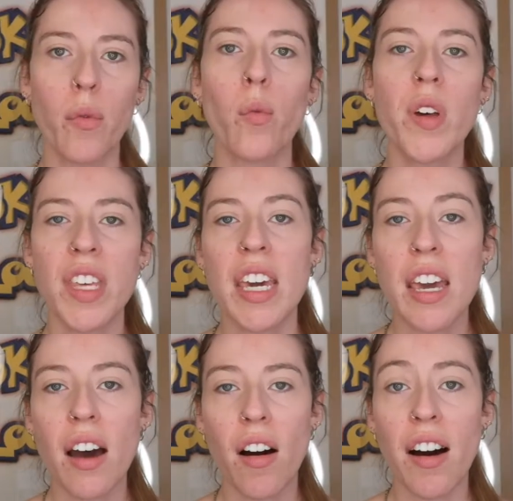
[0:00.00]
With
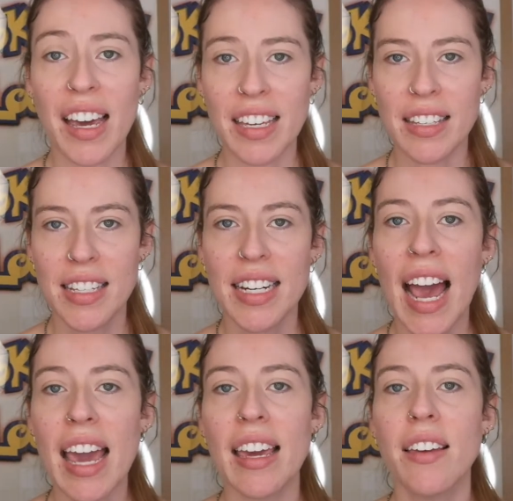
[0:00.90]
the eyes
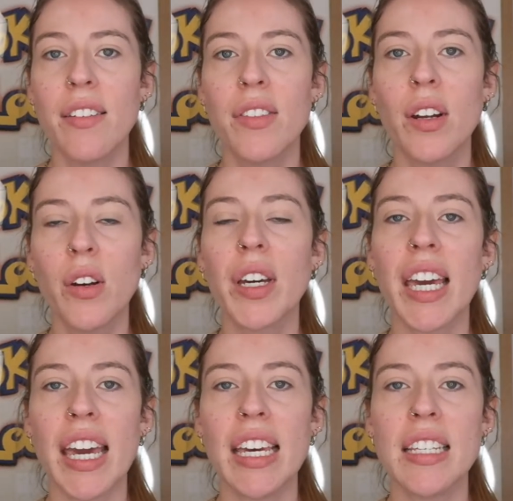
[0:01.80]
today, the look
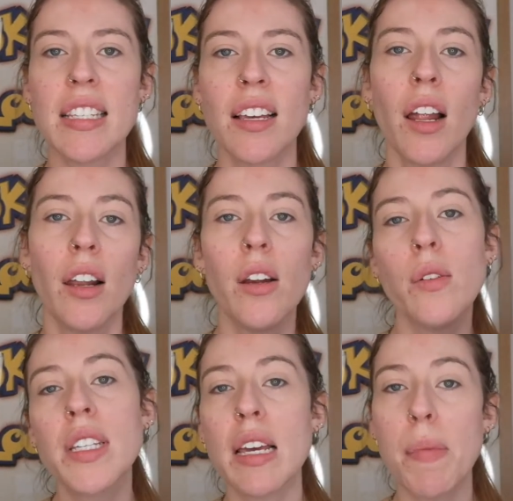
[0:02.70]
is
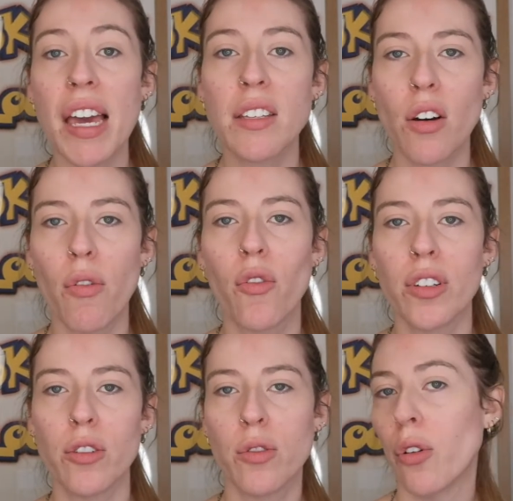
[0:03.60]
loosely based off of a
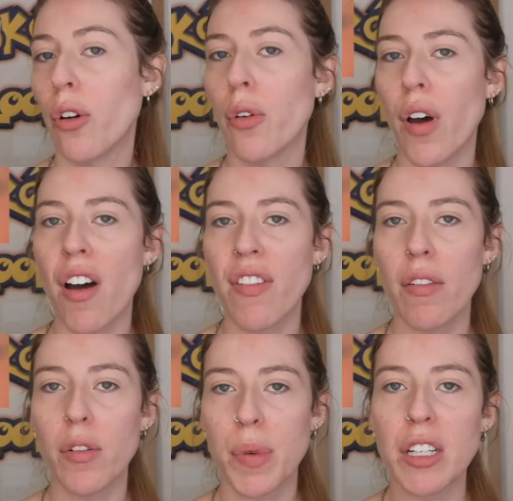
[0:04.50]
tutorial that I
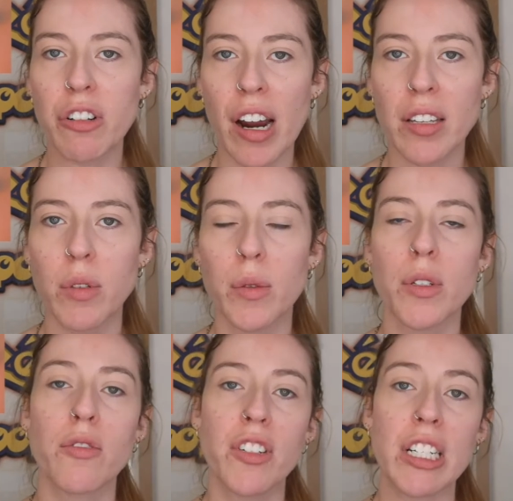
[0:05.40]
found on Pinterest, which was
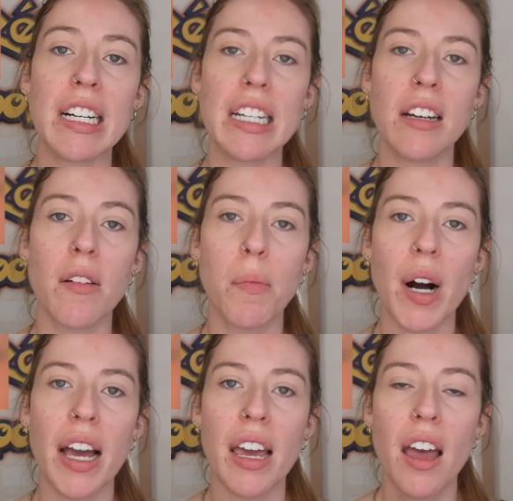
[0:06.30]
originally done
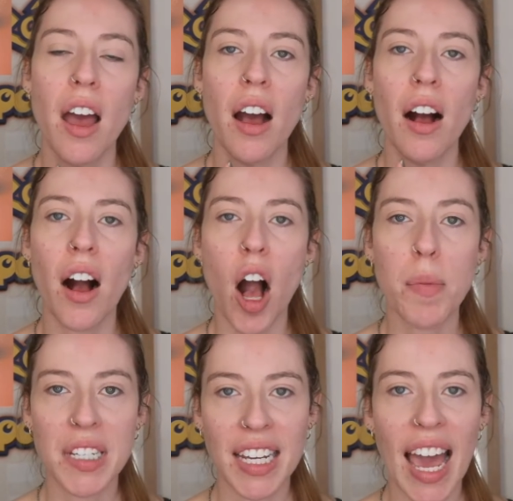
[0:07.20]
by
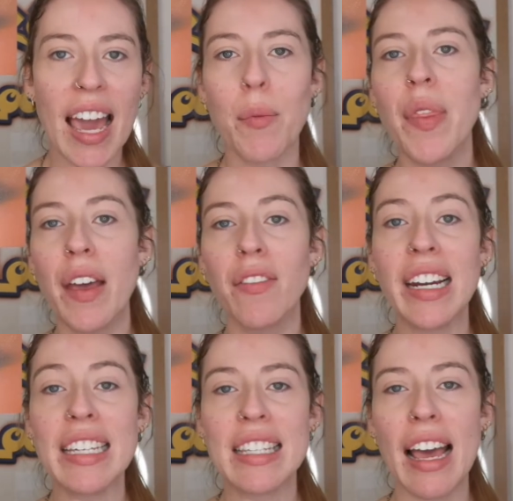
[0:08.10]
Urban Decay when they
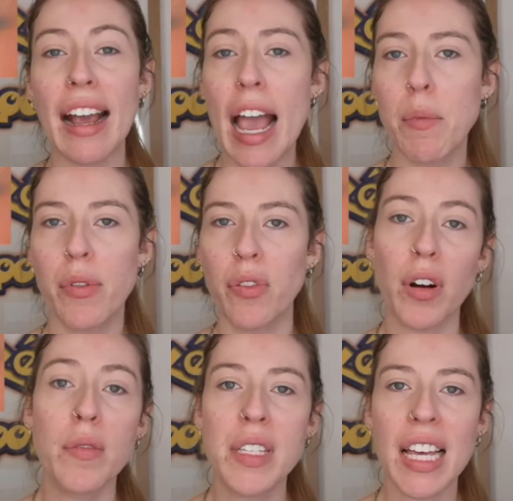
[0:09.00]
released their Game of
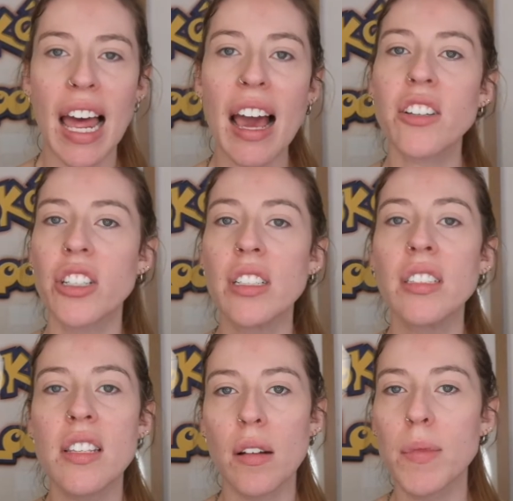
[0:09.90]
Thrones collection
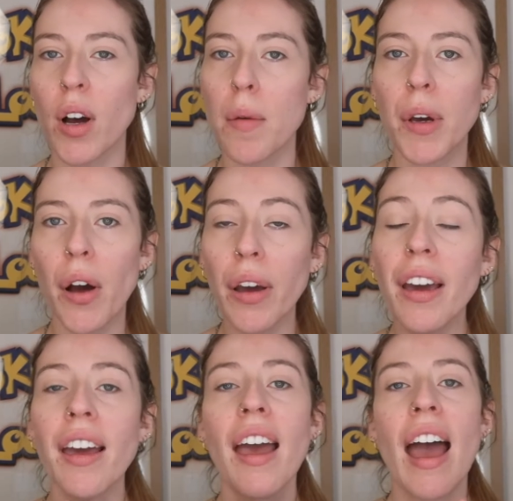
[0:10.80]
some time ago.
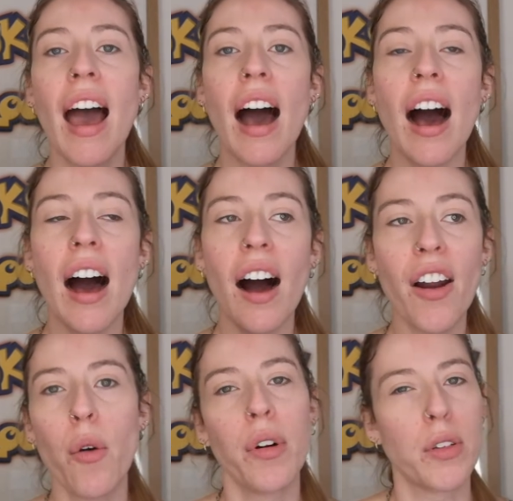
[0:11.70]
I
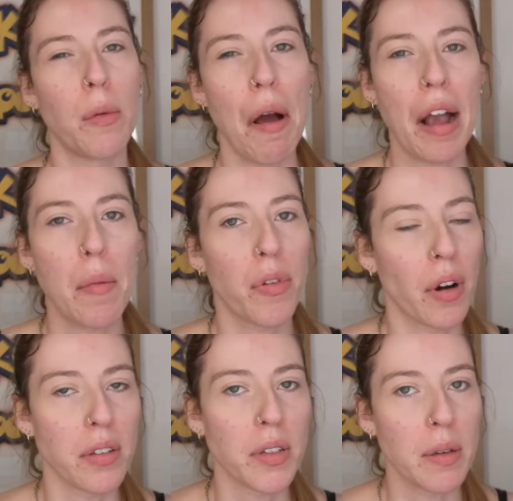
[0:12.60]
don't want to talk about Game of
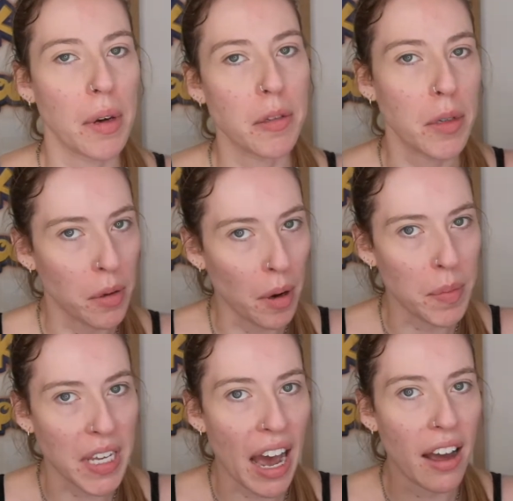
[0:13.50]
Thrones because it makes me too
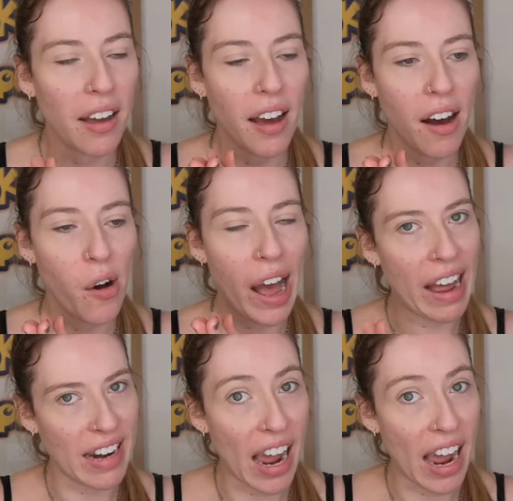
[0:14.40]
upset and